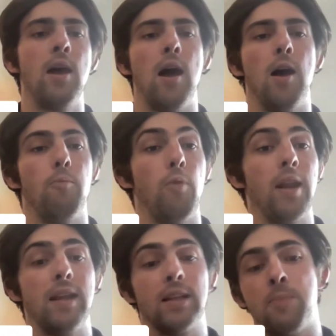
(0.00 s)

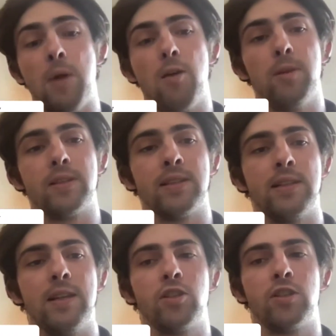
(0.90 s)
Running experiments, as
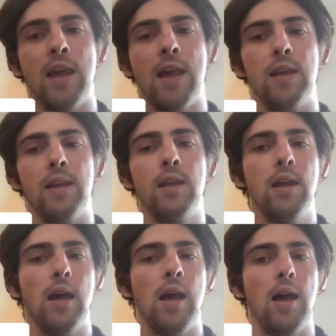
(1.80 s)
Nish said,
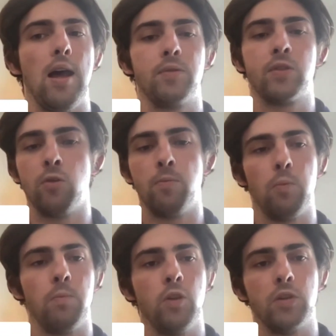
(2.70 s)

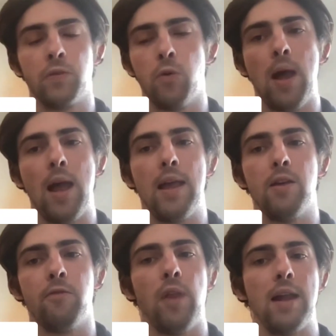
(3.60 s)
super useful way
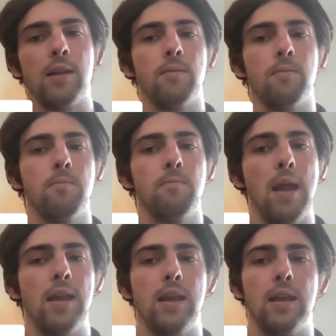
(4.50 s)
of like
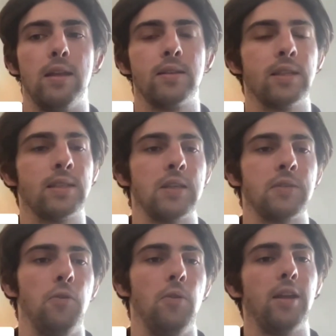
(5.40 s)
making it
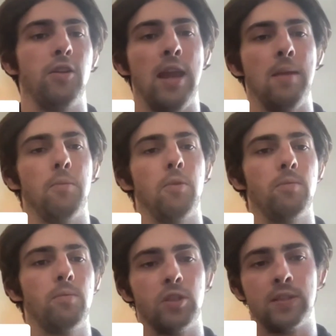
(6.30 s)
successful. Like you keep
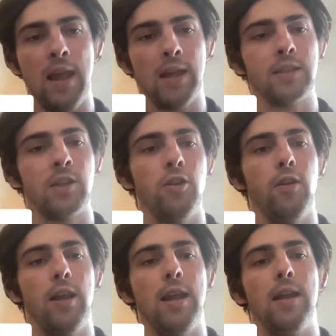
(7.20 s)
just
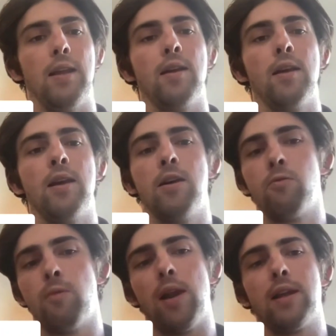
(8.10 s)
executing,
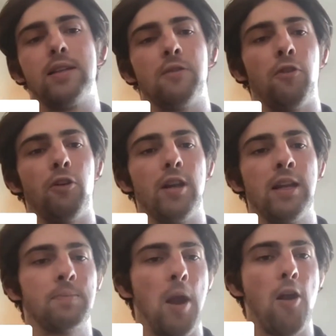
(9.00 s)
running different
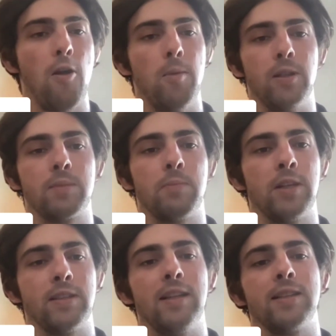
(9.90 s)
experiments,
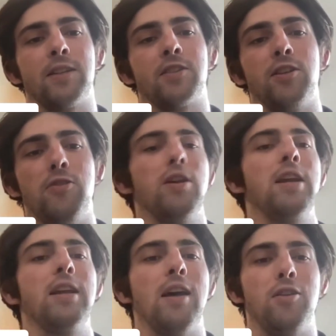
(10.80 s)
because it is such a
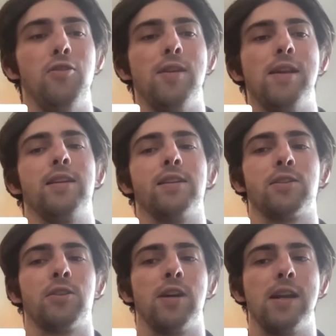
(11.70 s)
new
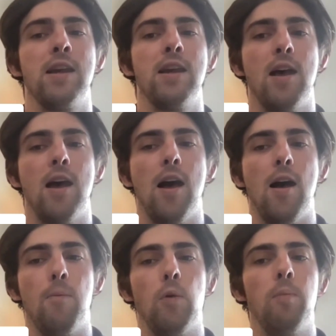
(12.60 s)
industry.
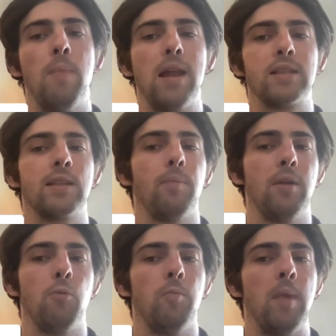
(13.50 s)
What makes
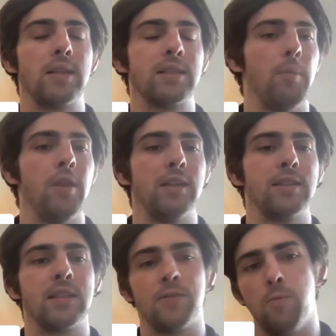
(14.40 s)

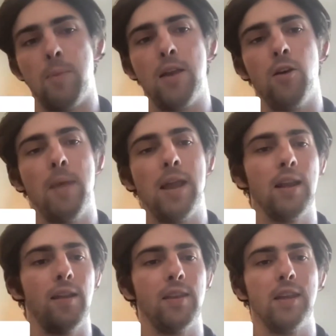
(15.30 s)
something successful might
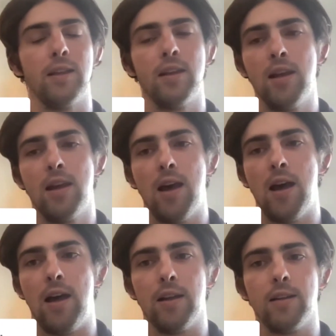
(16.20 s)
not make another thing
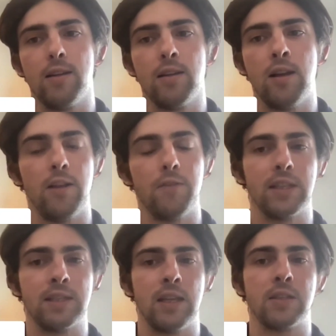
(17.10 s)
kind of
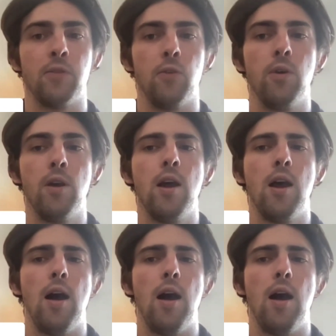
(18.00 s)
successful.